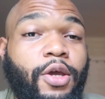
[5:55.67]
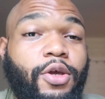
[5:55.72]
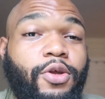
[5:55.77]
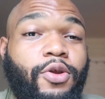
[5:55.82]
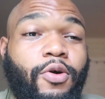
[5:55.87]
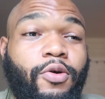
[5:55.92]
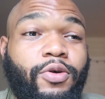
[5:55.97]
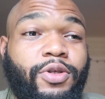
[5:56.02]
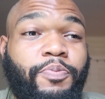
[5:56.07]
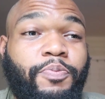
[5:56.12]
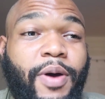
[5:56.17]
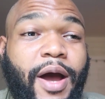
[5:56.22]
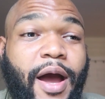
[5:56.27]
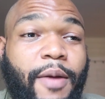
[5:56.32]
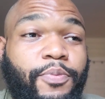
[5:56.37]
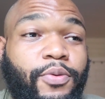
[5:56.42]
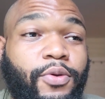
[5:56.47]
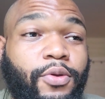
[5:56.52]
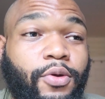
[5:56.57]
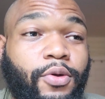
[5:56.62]
You know, it's
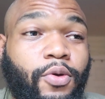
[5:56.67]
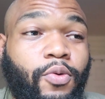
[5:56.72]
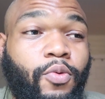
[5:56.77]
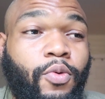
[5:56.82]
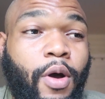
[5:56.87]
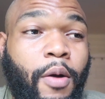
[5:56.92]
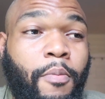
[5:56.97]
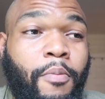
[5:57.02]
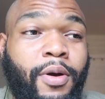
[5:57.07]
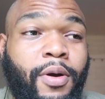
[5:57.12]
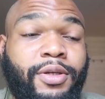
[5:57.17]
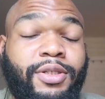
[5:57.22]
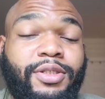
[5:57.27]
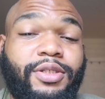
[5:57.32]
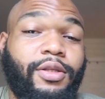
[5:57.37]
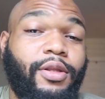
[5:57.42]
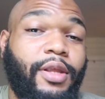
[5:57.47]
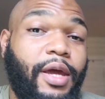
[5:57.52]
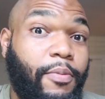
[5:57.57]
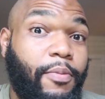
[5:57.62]
popular
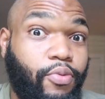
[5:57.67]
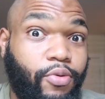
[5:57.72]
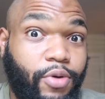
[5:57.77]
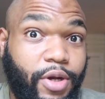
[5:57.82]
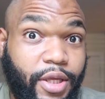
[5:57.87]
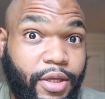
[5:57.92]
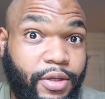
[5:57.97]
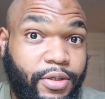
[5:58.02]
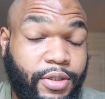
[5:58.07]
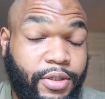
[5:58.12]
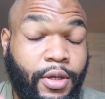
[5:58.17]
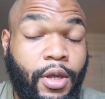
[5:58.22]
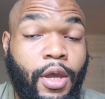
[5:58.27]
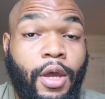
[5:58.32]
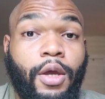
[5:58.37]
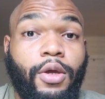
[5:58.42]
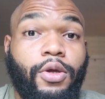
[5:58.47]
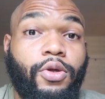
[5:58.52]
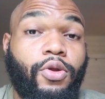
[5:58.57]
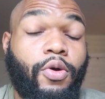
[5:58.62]
amongst celebrities.
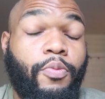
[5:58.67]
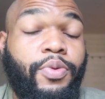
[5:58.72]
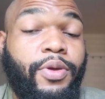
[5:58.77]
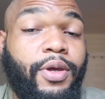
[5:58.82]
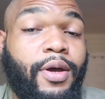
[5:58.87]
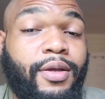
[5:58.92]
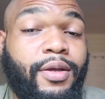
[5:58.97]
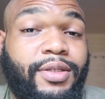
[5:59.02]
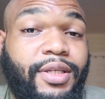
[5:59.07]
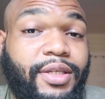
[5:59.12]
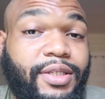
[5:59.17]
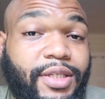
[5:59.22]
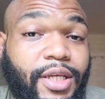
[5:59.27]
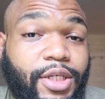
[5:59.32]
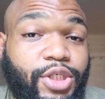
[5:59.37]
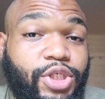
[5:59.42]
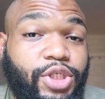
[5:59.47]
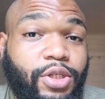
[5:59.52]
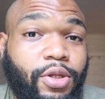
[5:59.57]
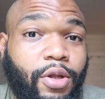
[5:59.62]
You know, Beyonce
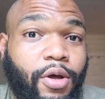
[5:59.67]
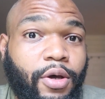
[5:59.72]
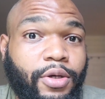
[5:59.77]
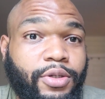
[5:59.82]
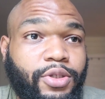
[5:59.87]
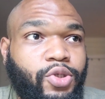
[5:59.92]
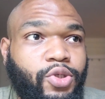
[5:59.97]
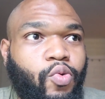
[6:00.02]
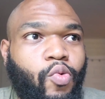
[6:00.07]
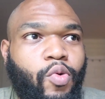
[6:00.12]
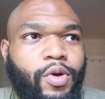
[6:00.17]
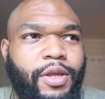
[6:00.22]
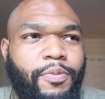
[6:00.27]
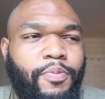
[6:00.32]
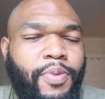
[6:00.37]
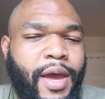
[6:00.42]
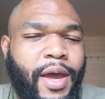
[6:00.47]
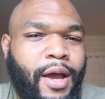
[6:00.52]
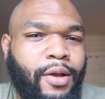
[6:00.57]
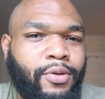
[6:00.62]
says she lost 20
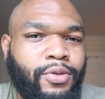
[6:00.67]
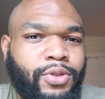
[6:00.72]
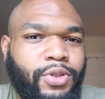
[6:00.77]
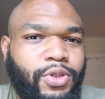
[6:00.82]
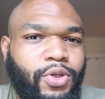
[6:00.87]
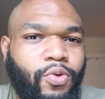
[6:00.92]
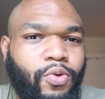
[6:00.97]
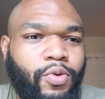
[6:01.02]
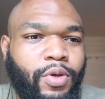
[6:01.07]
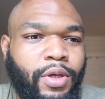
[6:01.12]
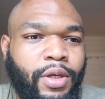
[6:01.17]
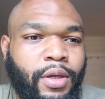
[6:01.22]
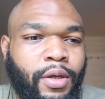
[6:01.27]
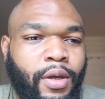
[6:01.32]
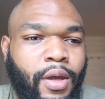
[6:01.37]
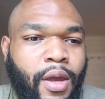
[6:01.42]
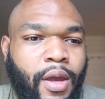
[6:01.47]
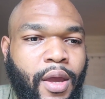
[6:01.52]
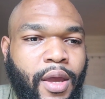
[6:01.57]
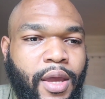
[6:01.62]
pounds
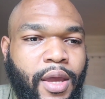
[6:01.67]
doing